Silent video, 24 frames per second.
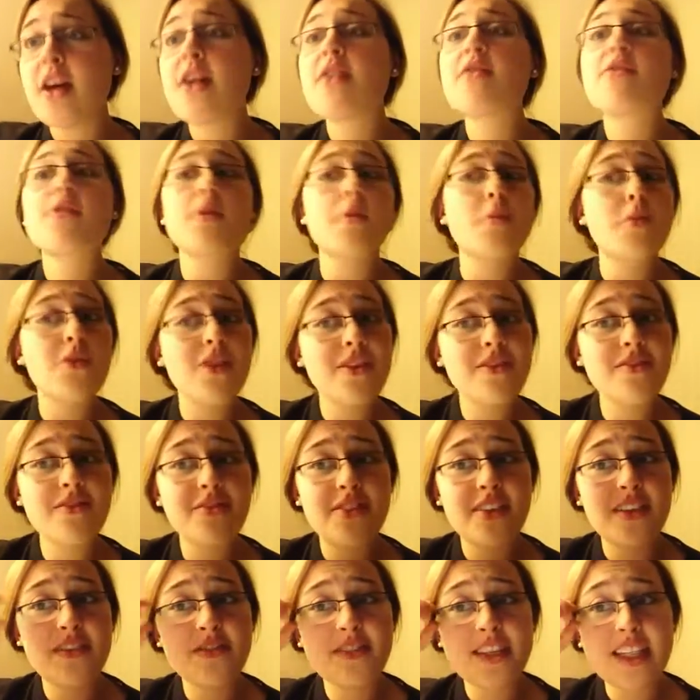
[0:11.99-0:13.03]
from
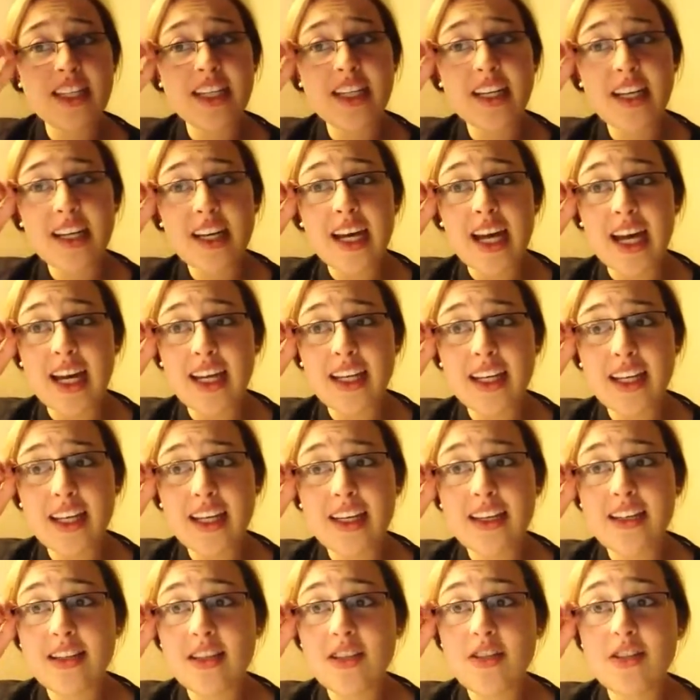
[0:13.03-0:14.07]
150
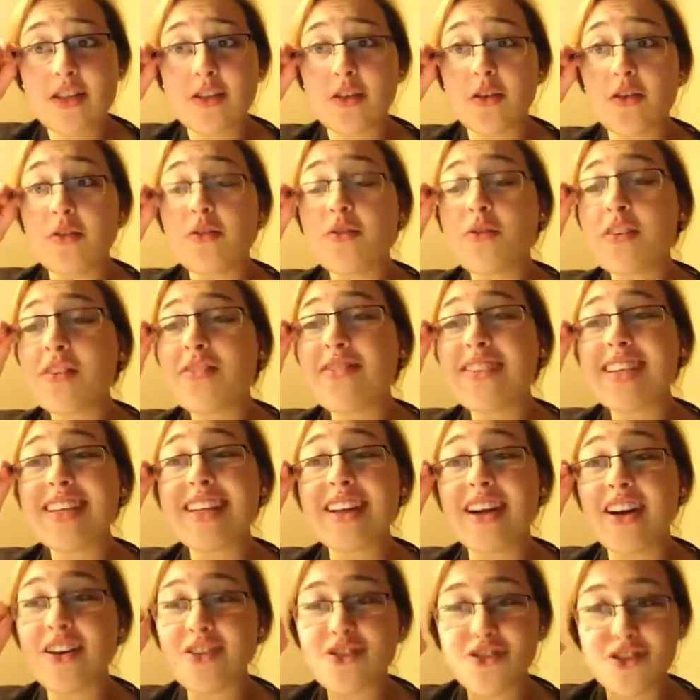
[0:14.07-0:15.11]
AD to
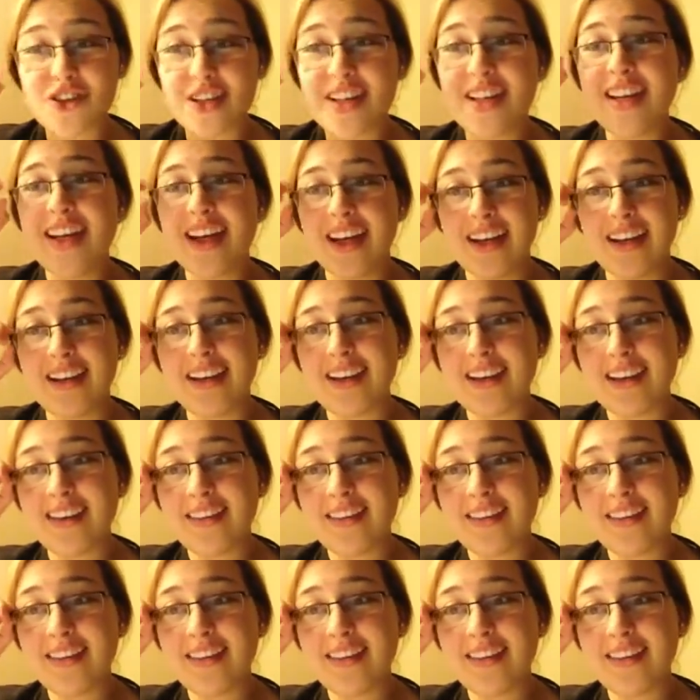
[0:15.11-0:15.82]
1500 AD.